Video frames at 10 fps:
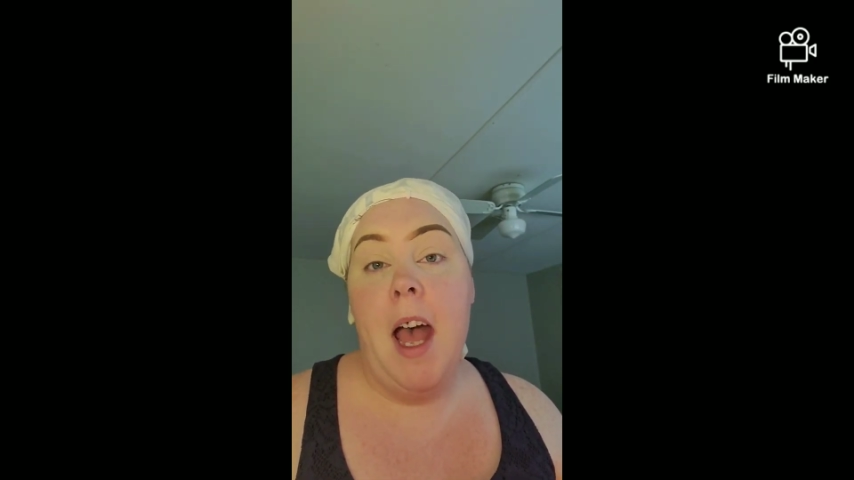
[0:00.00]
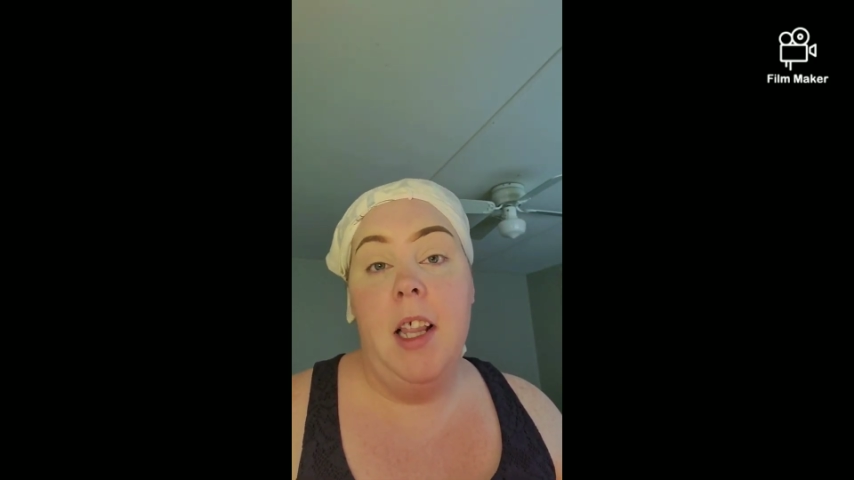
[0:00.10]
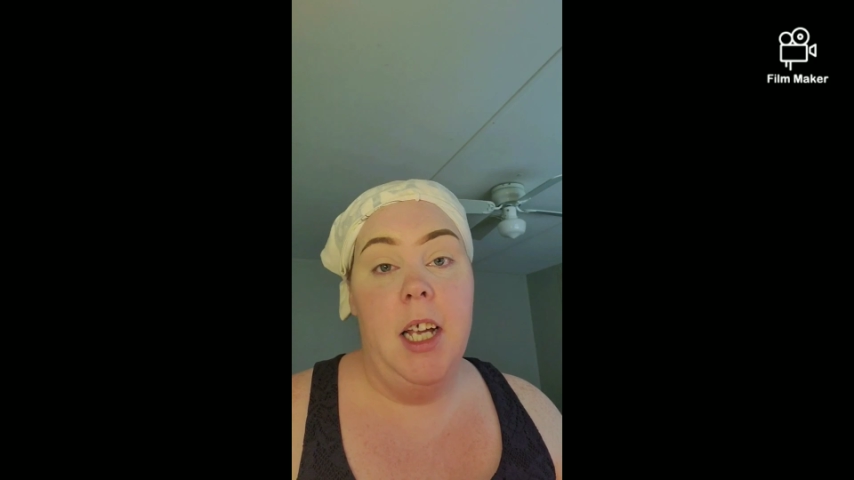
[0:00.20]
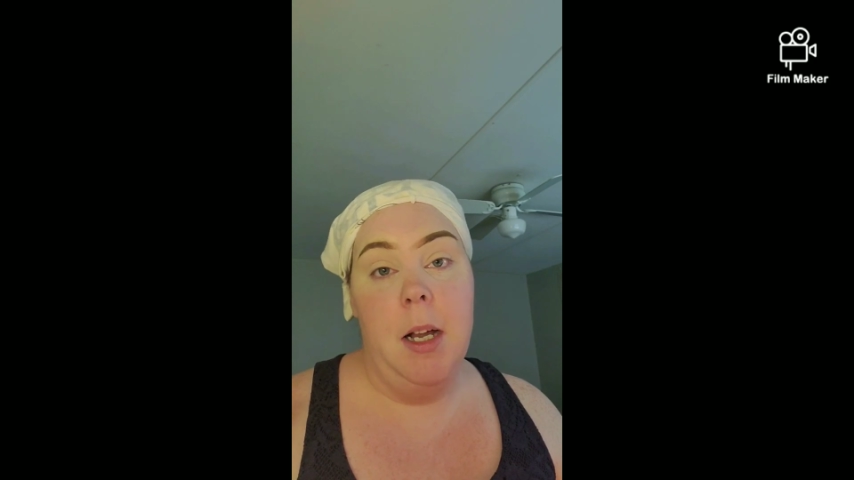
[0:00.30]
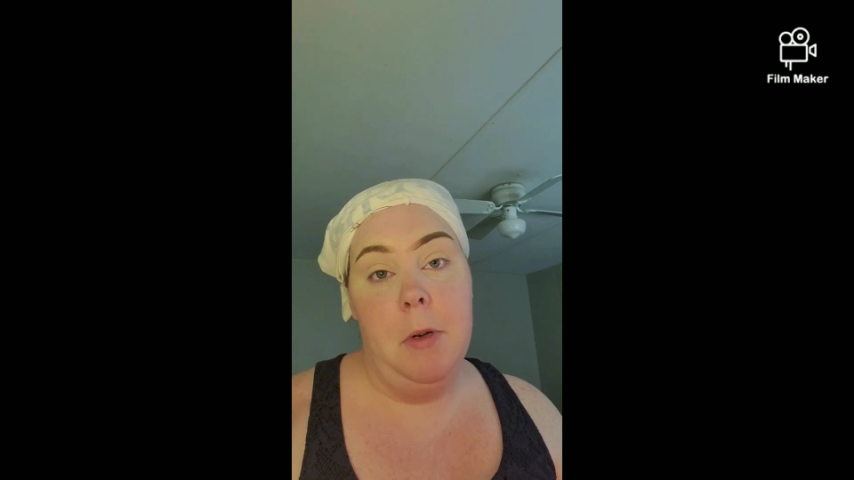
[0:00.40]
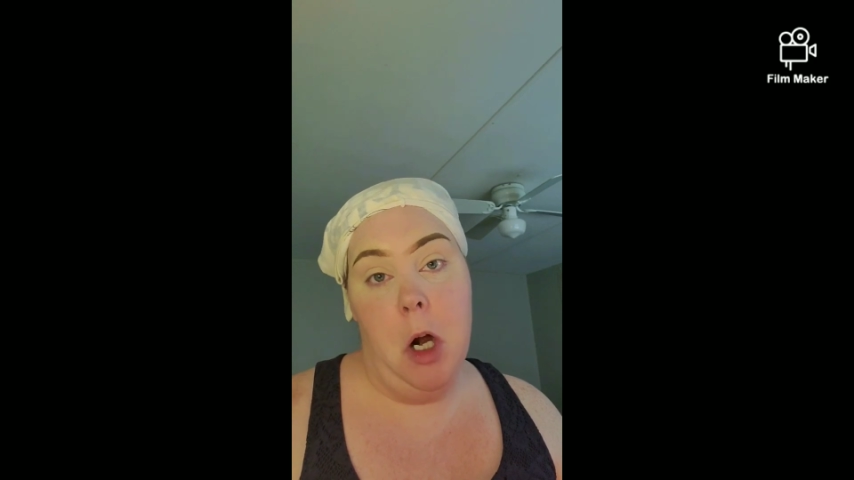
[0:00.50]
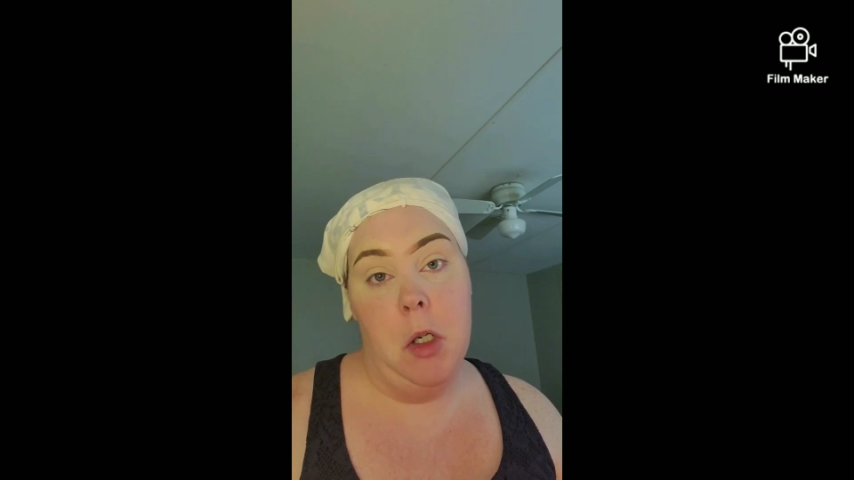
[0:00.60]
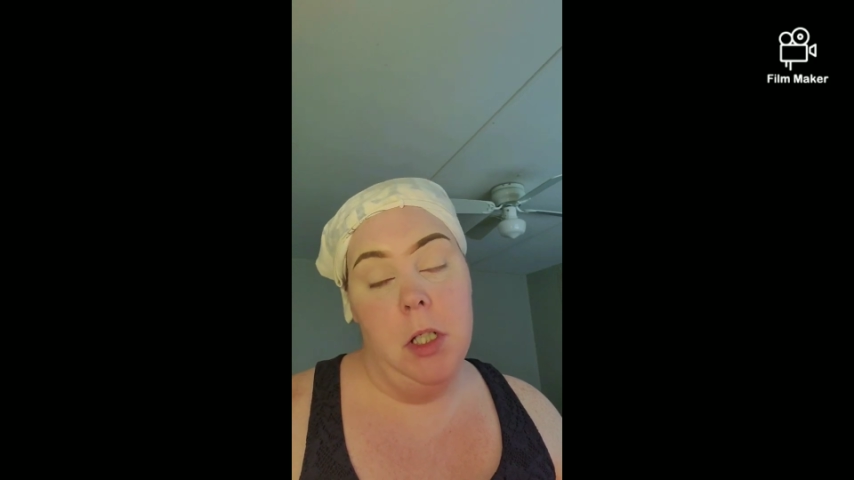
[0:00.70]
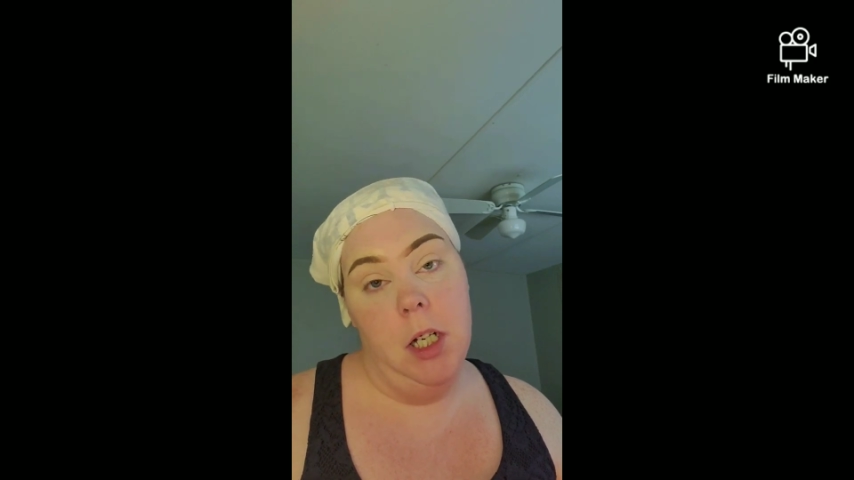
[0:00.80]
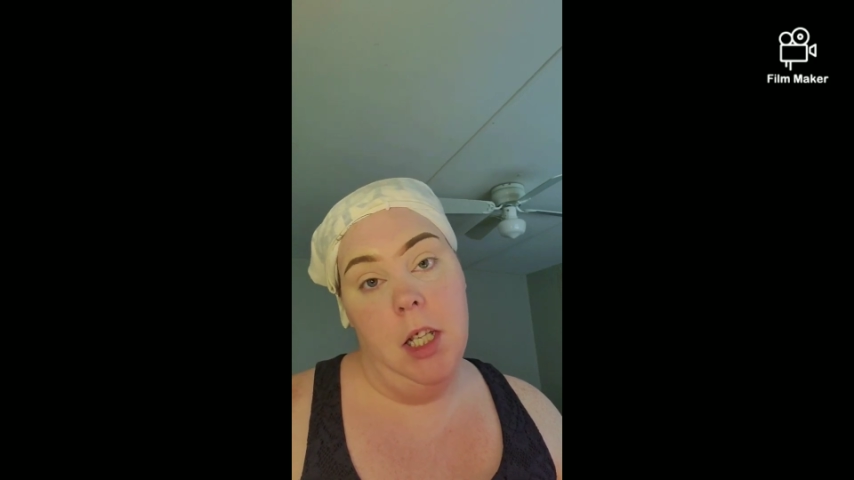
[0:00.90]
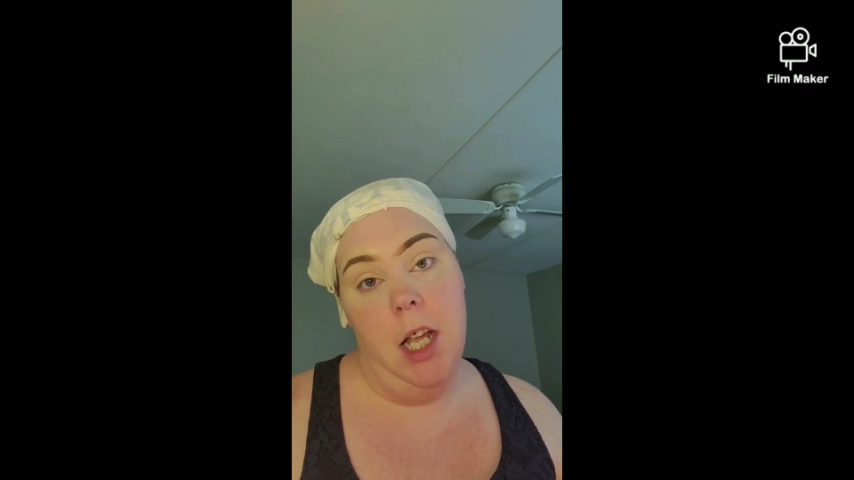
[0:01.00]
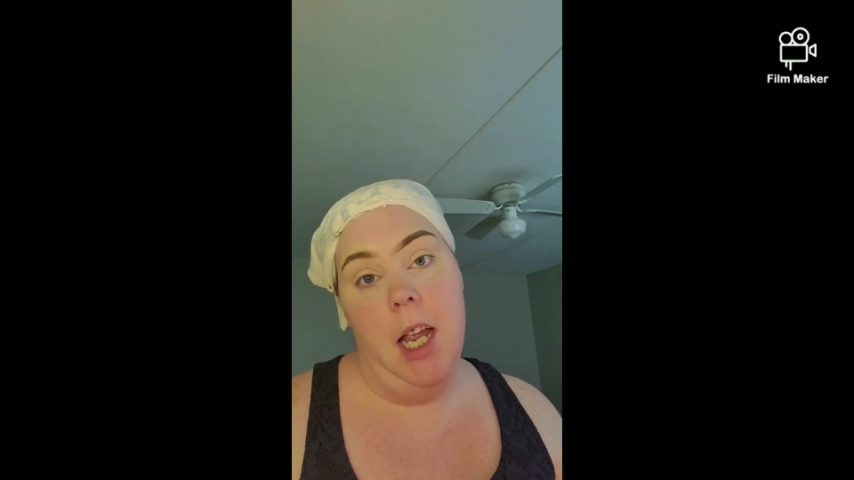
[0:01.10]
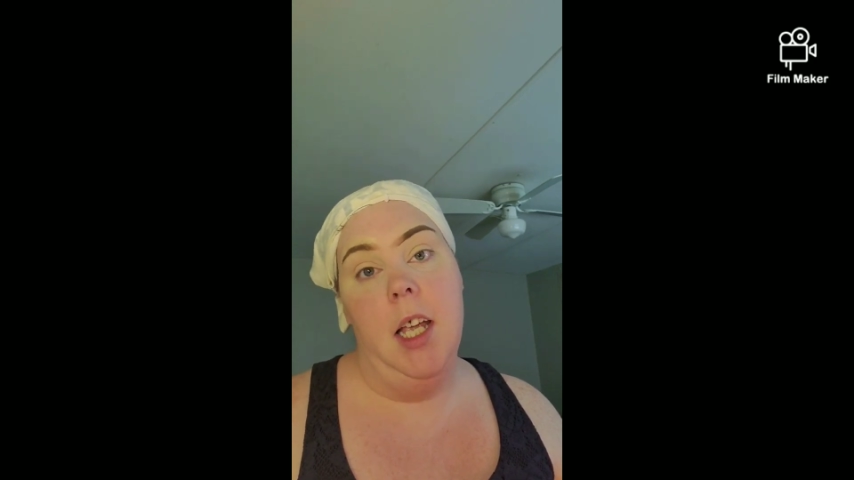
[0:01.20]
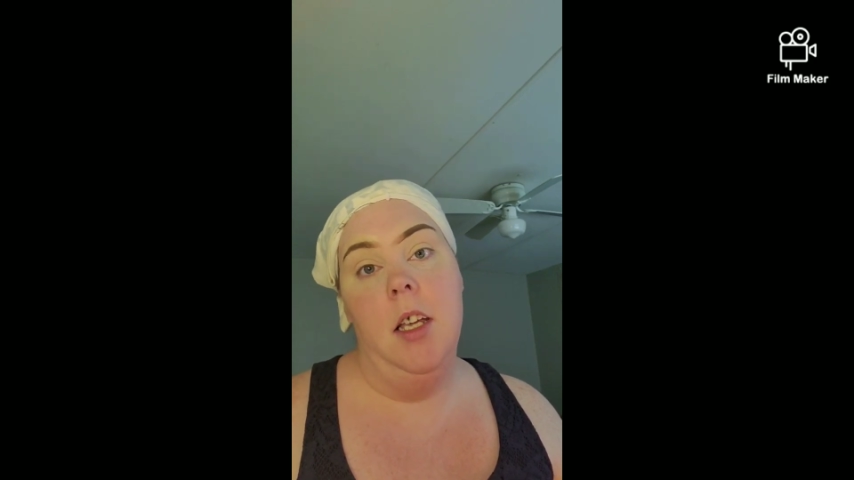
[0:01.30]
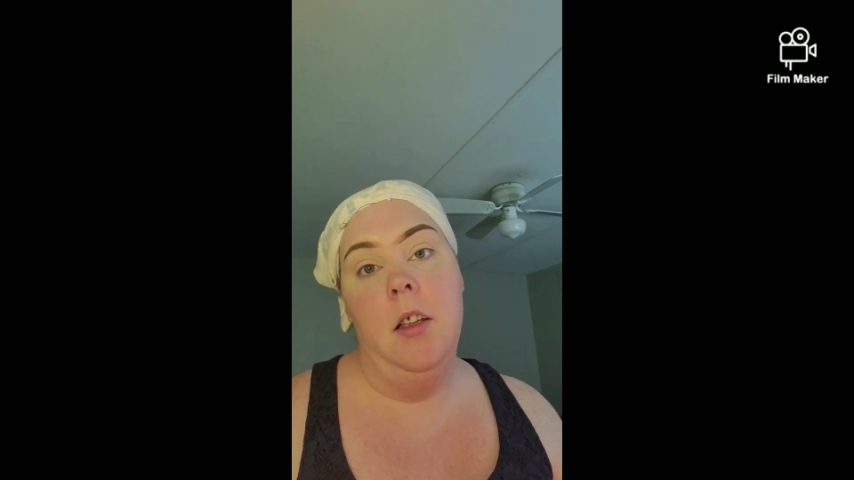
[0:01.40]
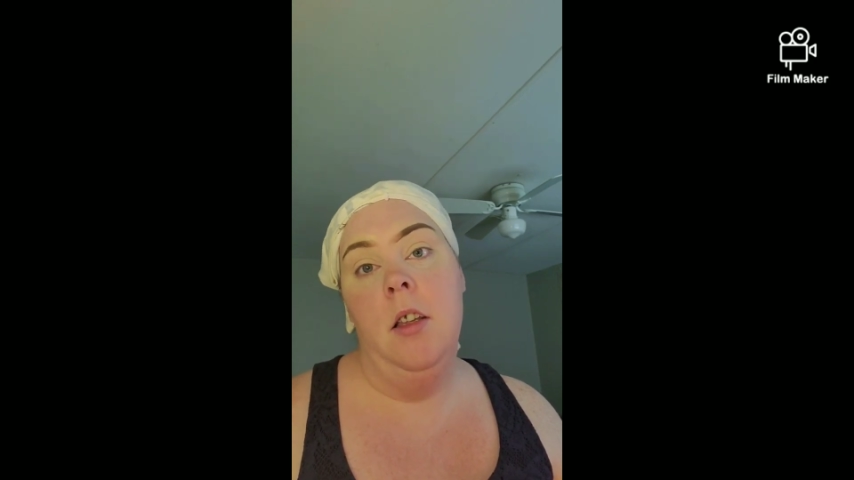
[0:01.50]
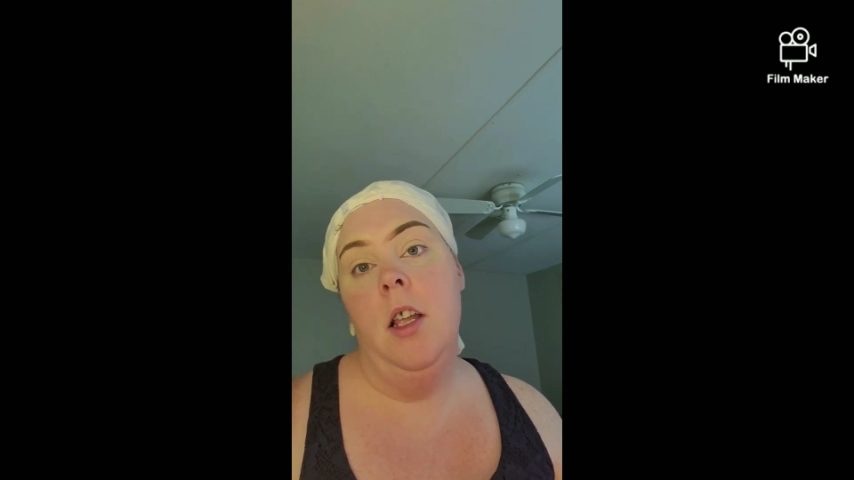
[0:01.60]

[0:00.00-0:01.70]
palette, I'm not just gonna like